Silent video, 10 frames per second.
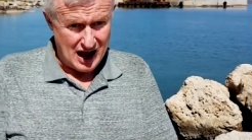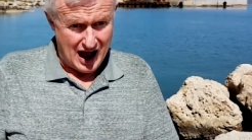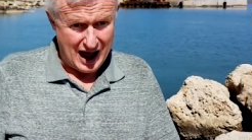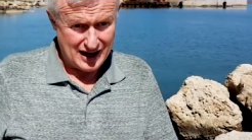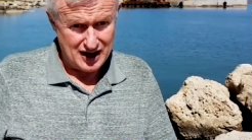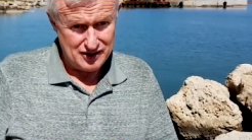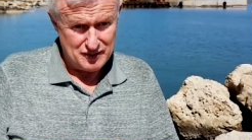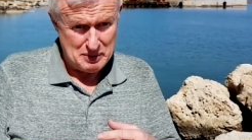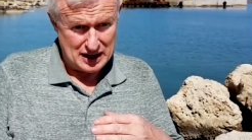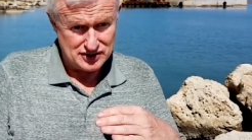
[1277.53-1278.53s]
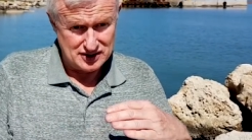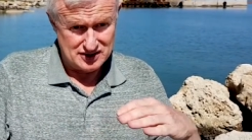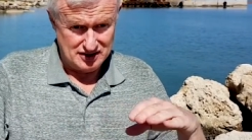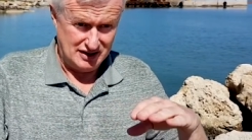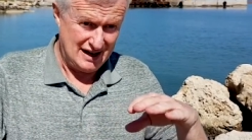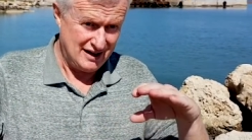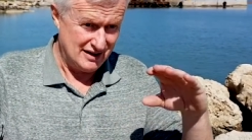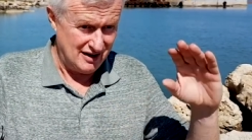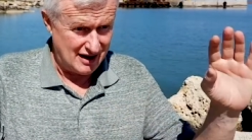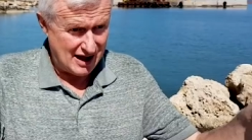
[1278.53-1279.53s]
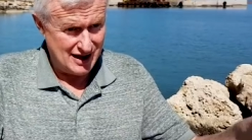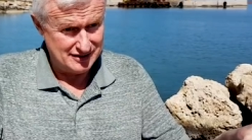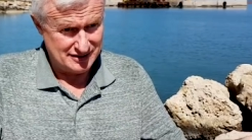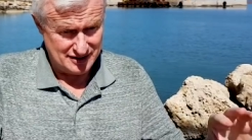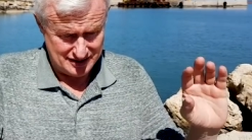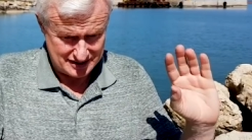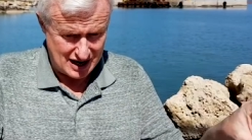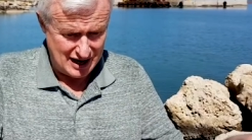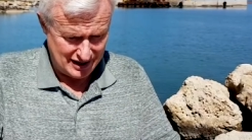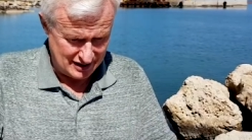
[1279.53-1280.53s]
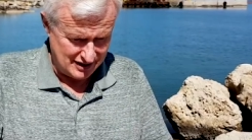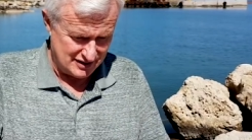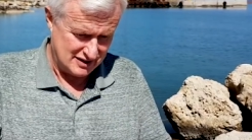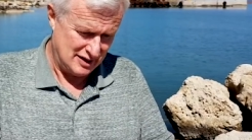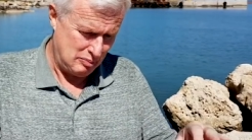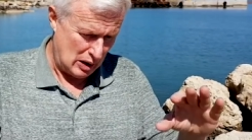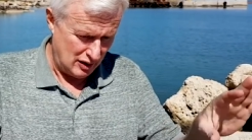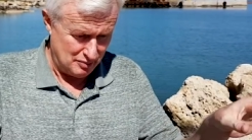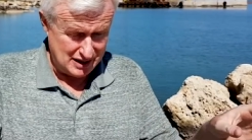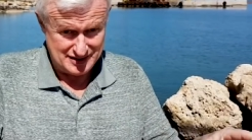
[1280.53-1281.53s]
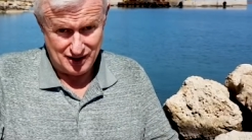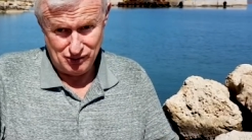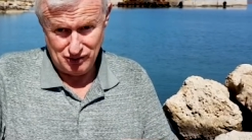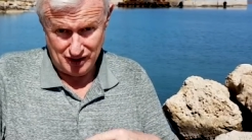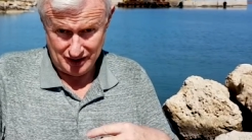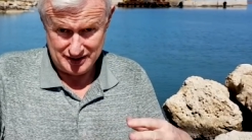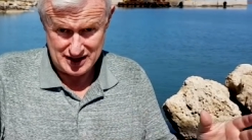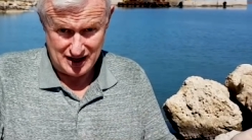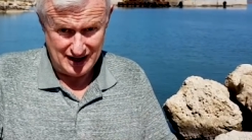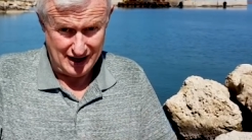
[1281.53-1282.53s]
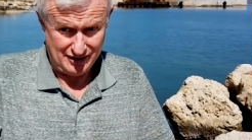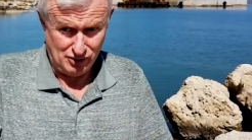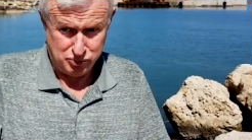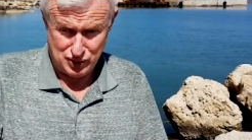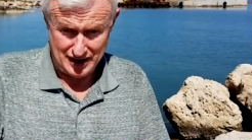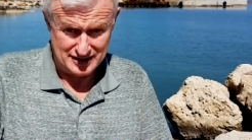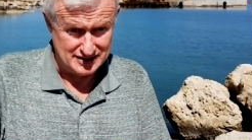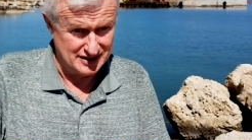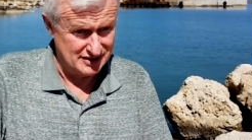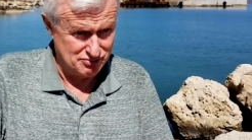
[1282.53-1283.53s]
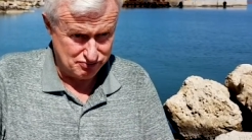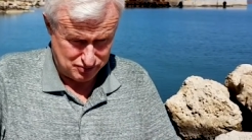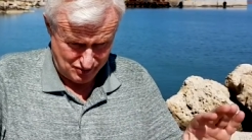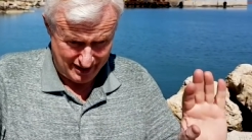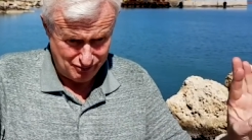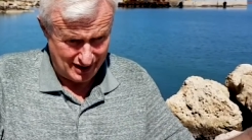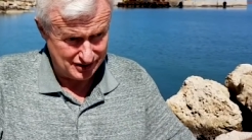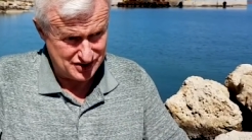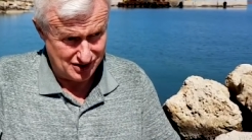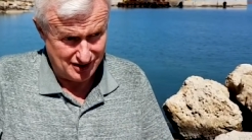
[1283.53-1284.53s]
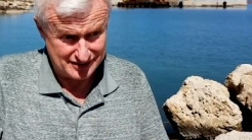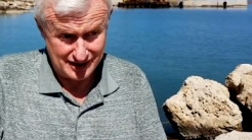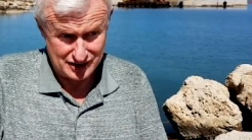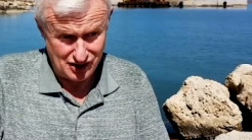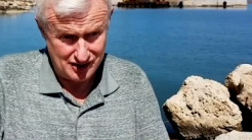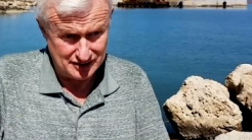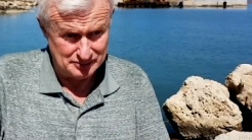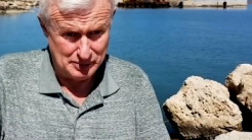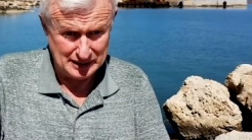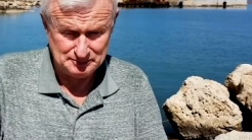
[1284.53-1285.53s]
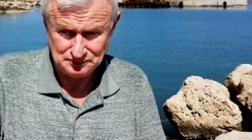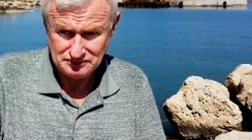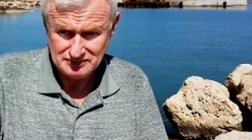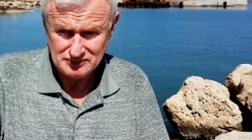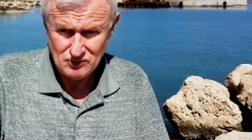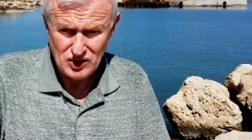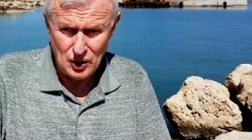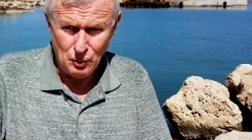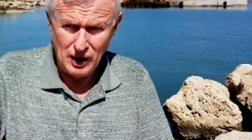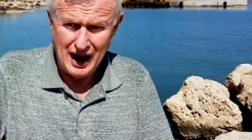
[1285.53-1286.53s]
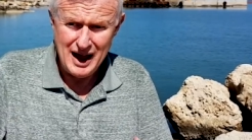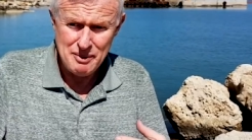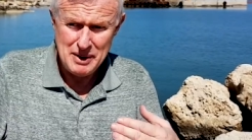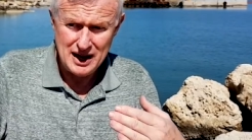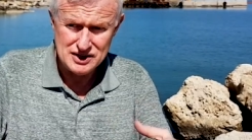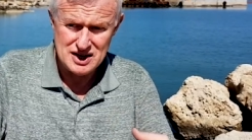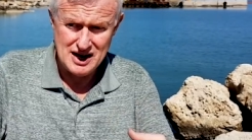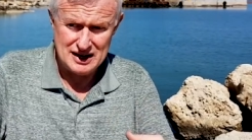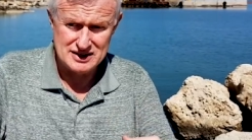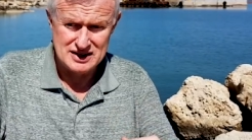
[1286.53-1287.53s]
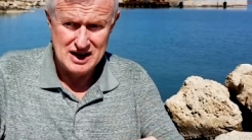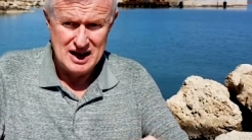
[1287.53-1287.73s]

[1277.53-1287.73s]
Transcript: I kind of imagined, yeah, the lions and the tigers and the polar bears, they're all going to die out. All predators, great white sharks, they're gone. But I imagined us